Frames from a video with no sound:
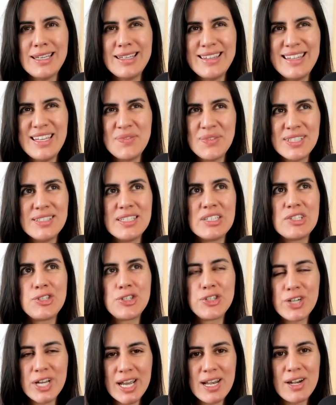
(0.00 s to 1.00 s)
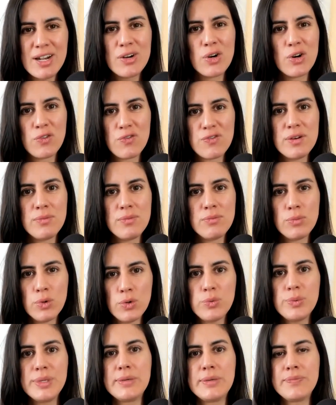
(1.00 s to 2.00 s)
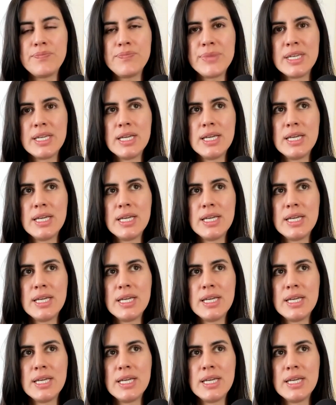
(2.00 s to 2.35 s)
even the trailer of the movie.